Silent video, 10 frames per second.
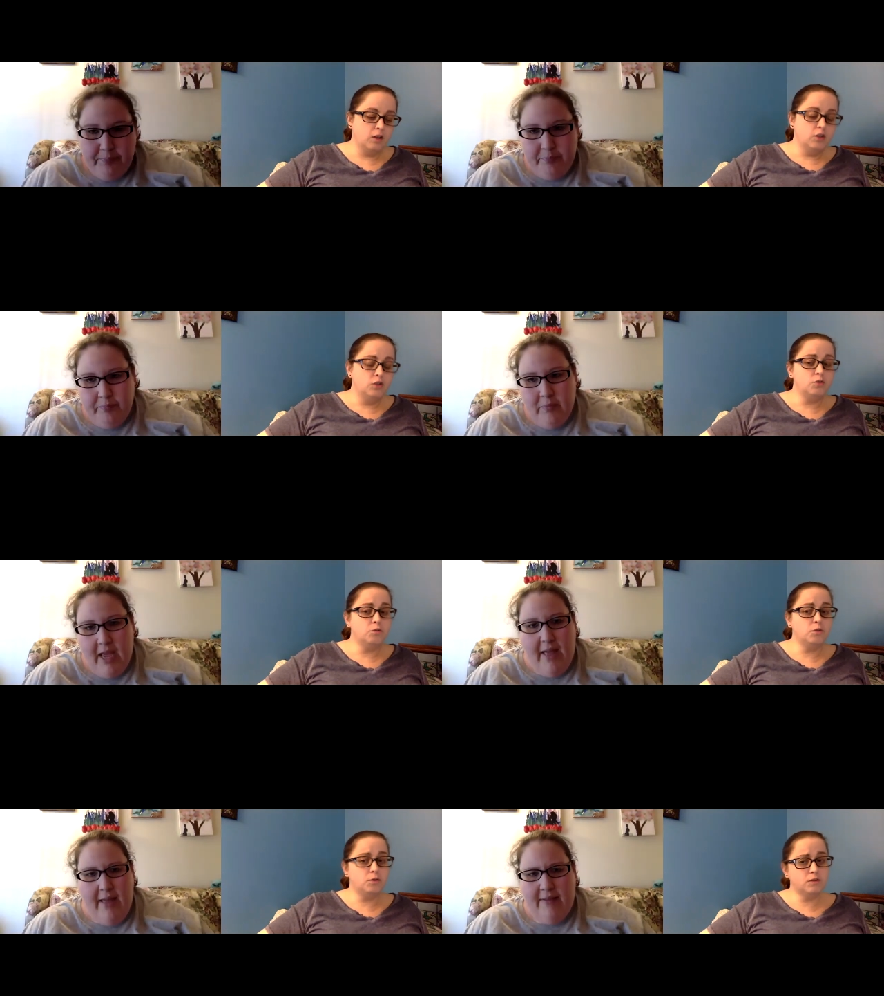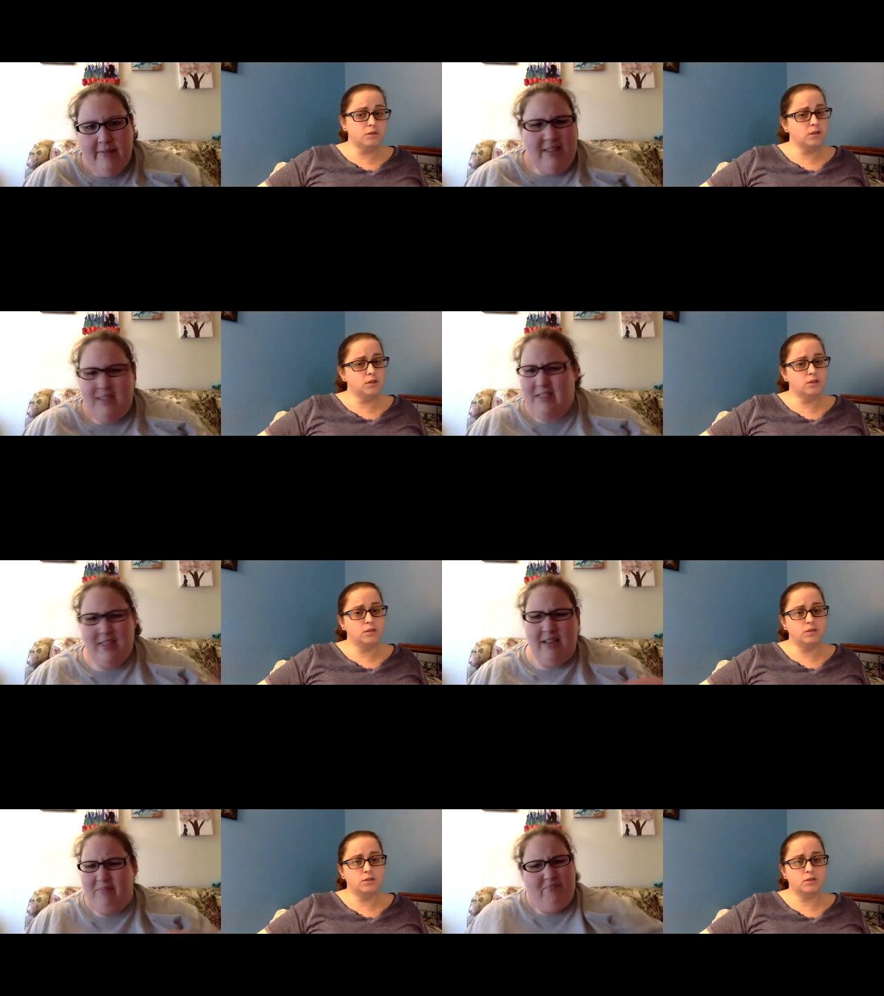Speaker 1: So those and, are
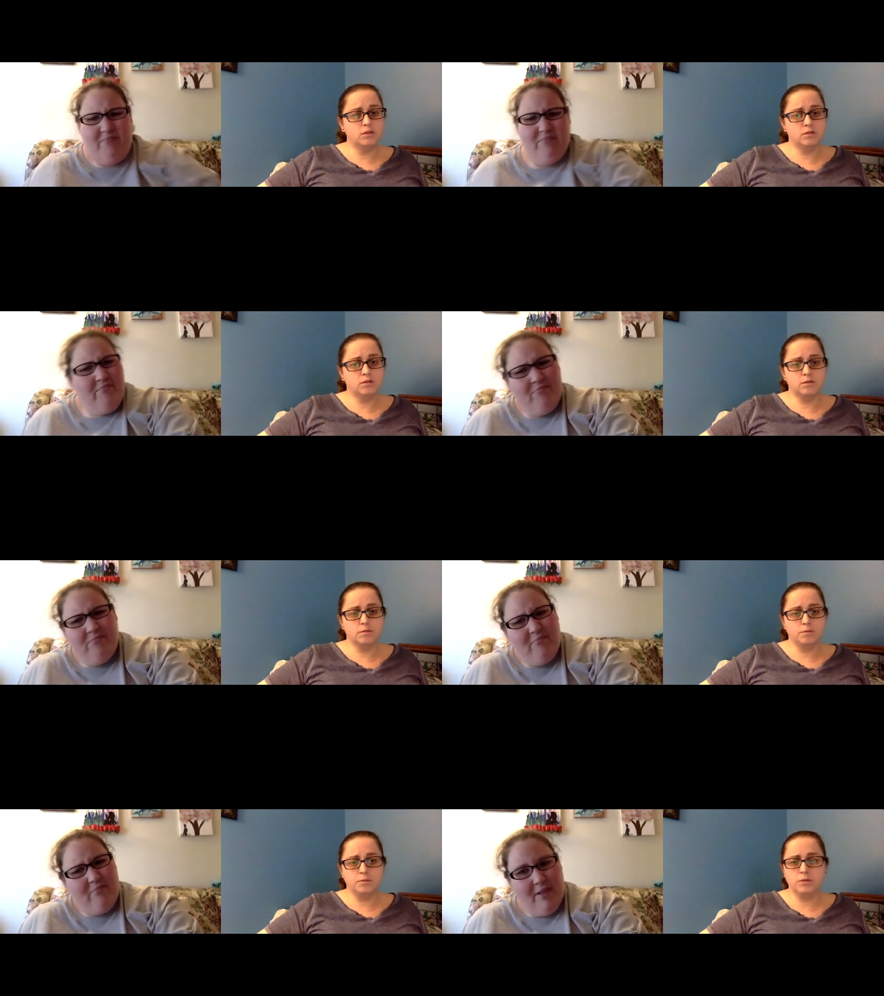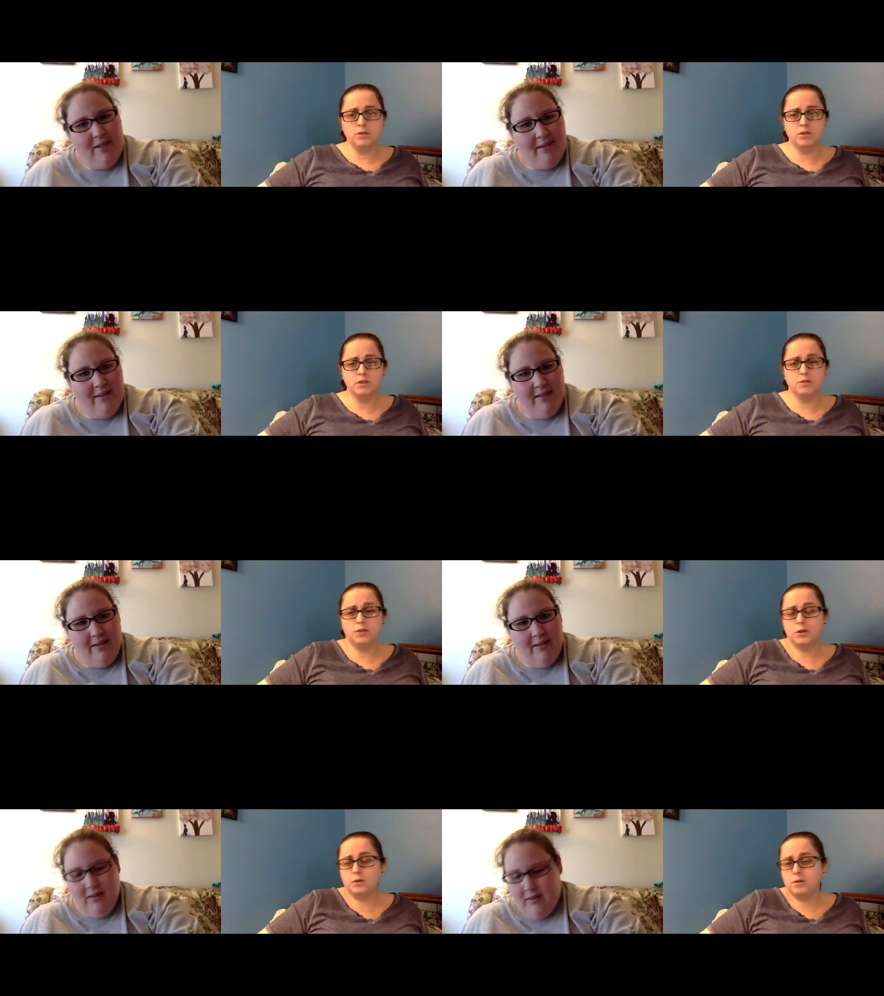those are just a
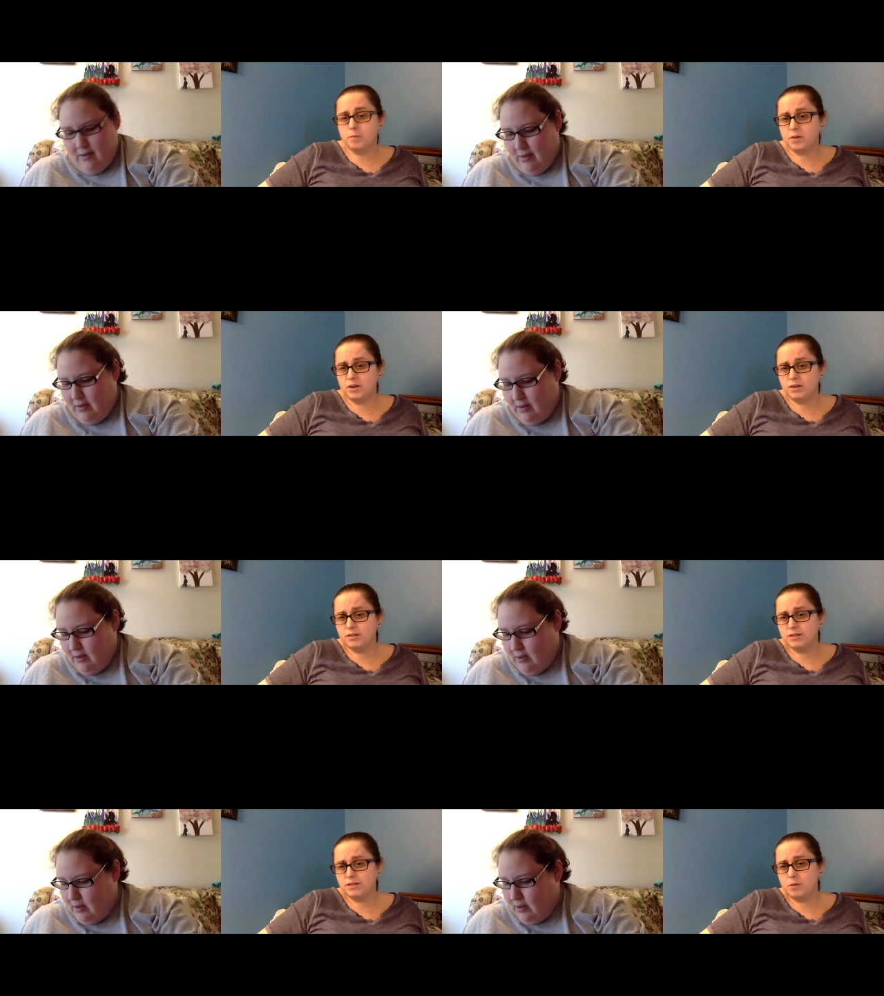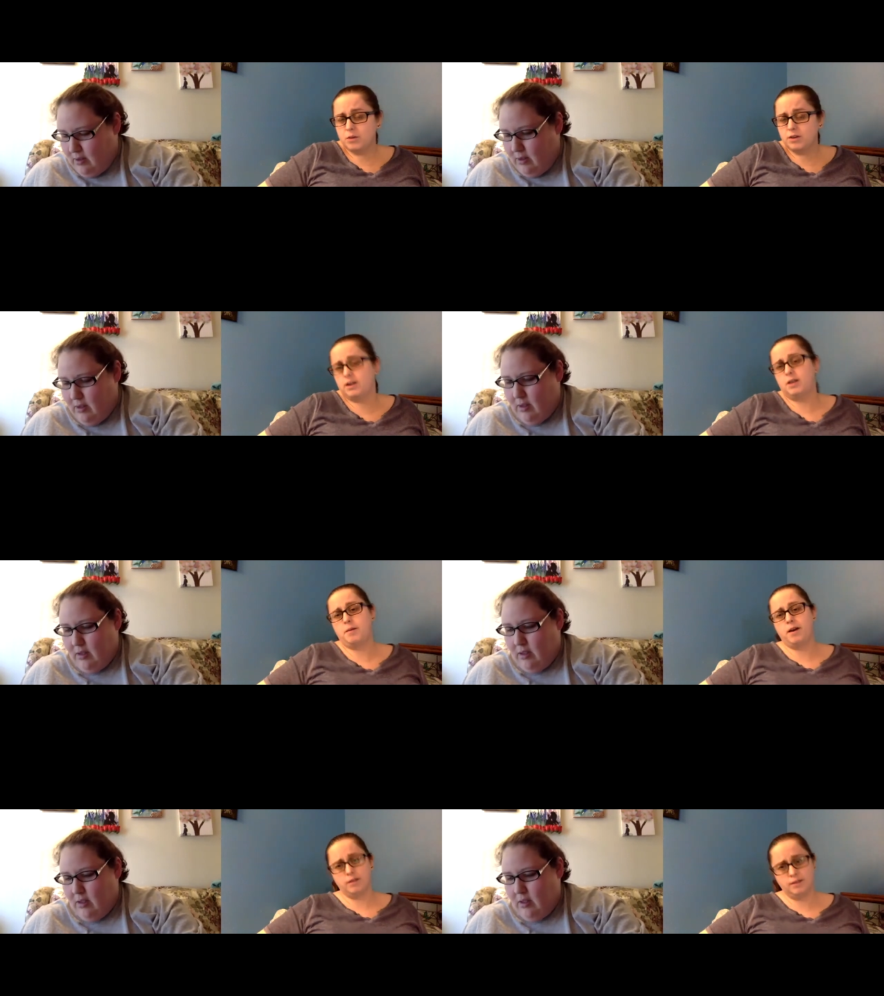few of the books that we're excited
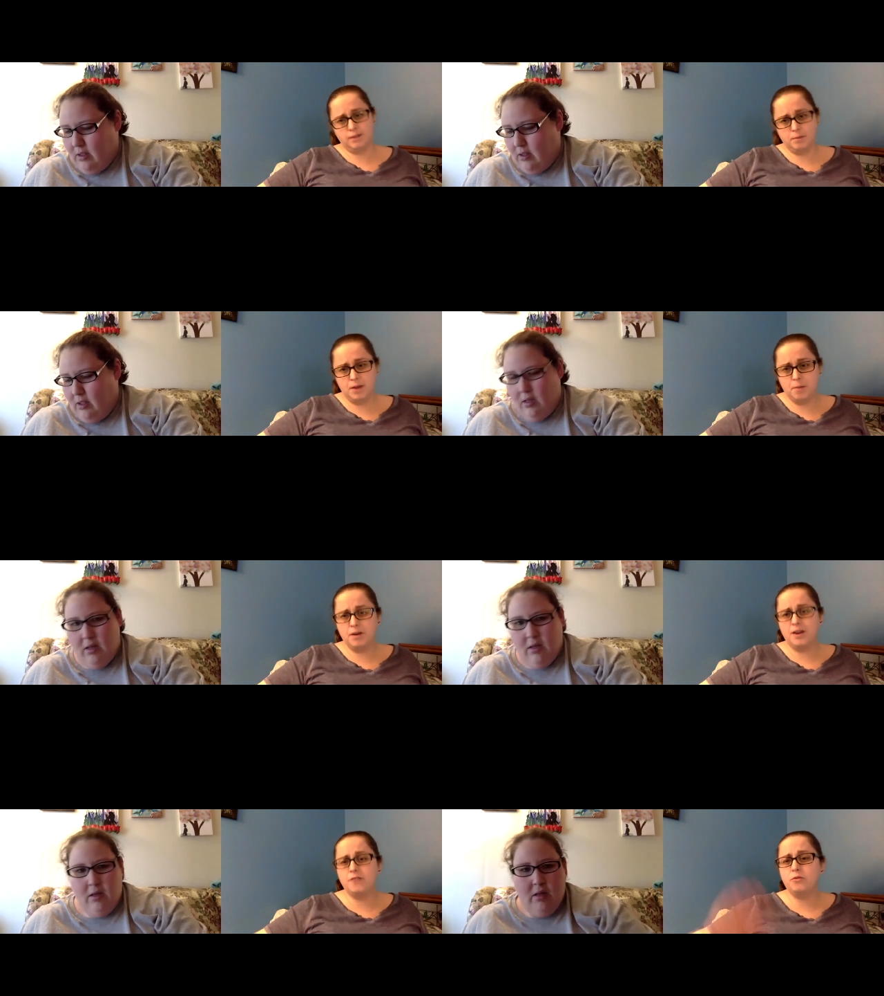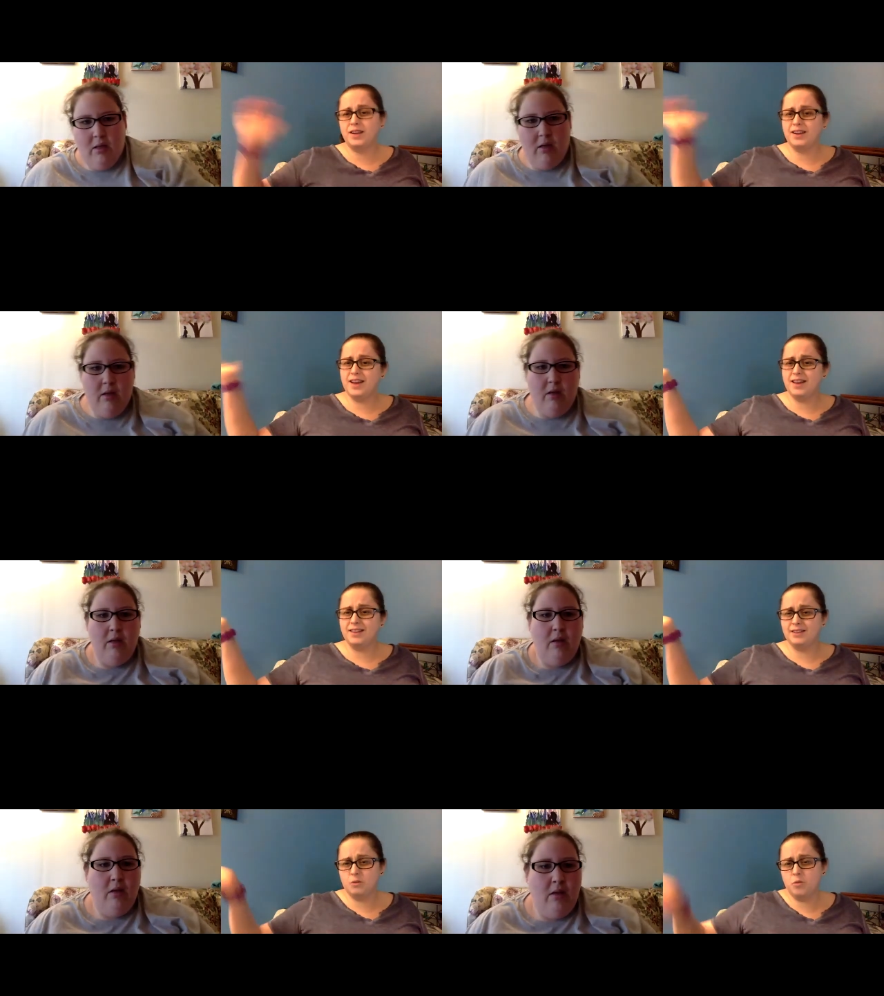about in September. If we did not
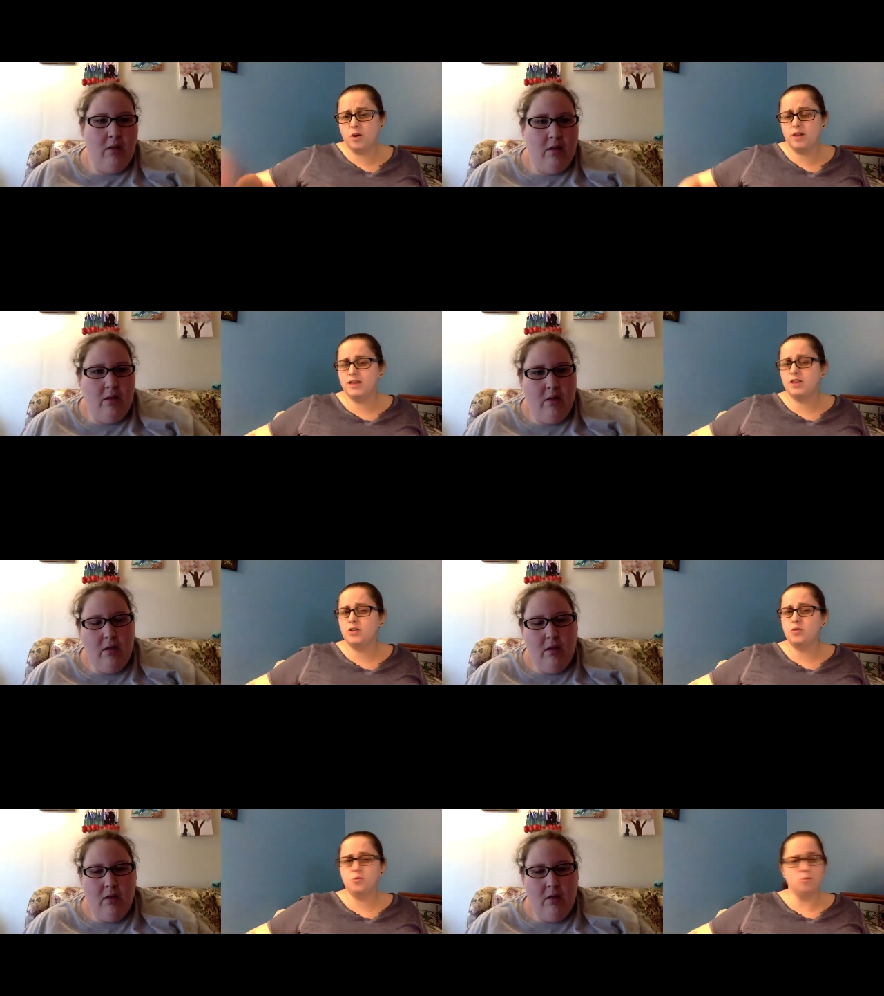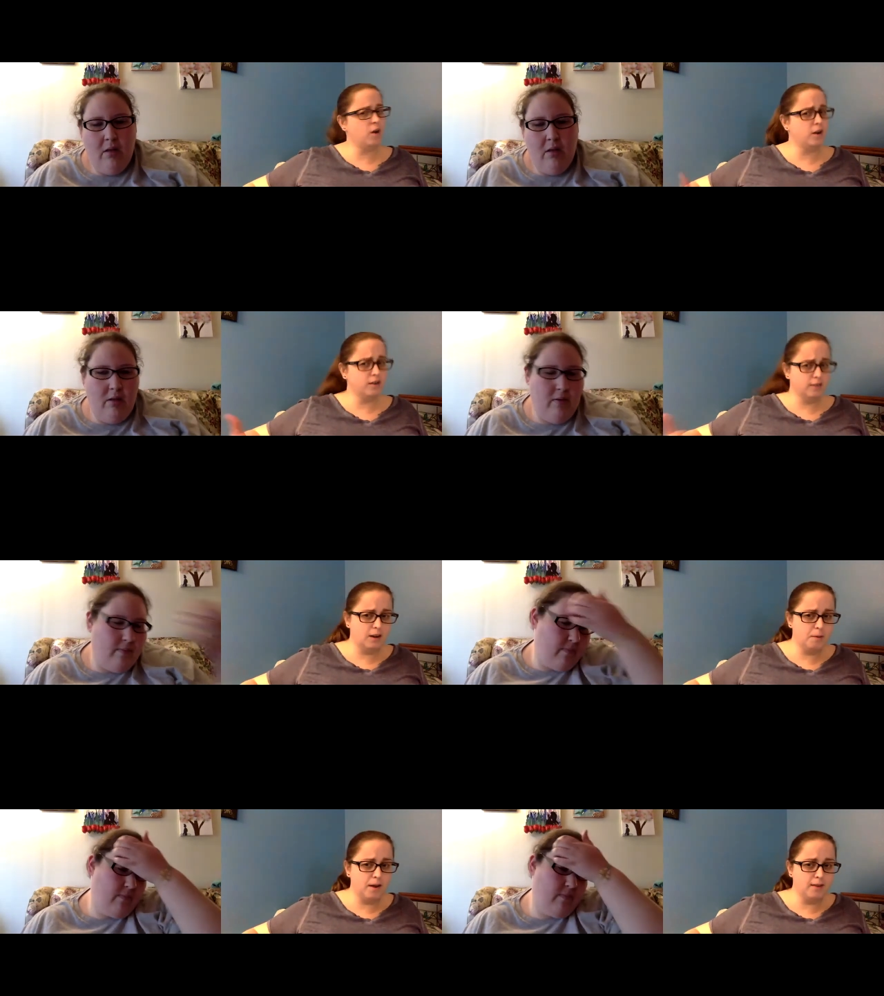list the one that you are excited
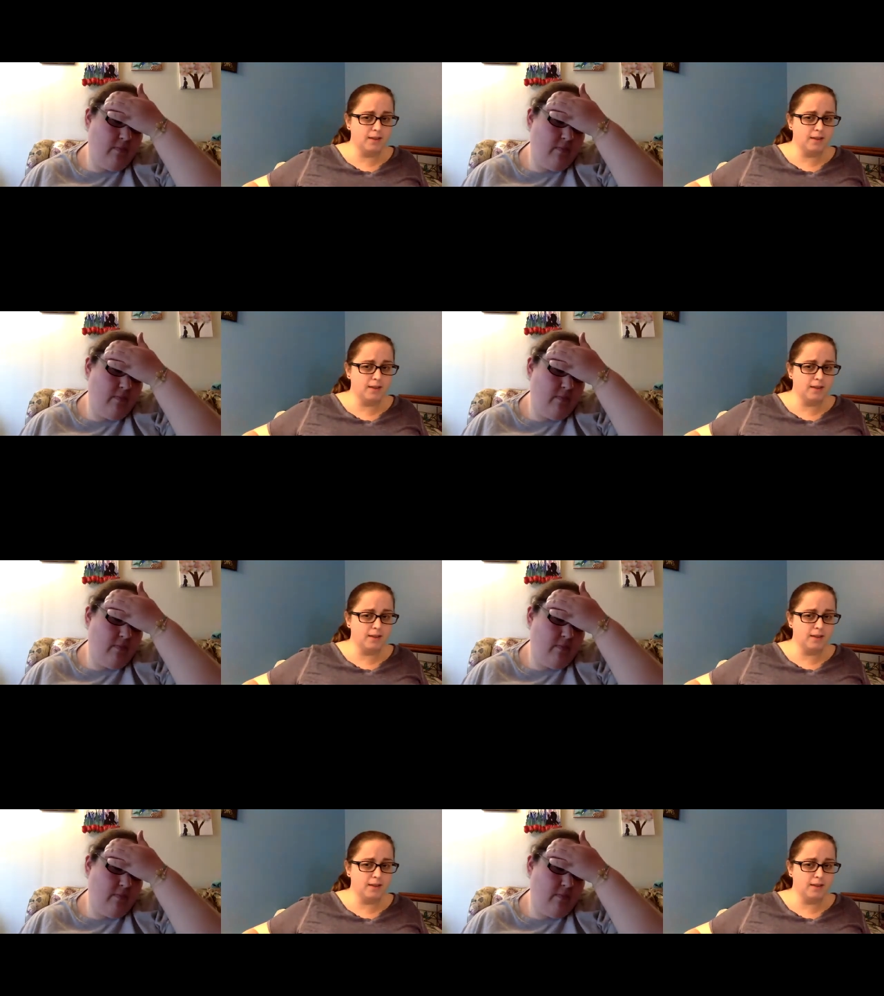about, let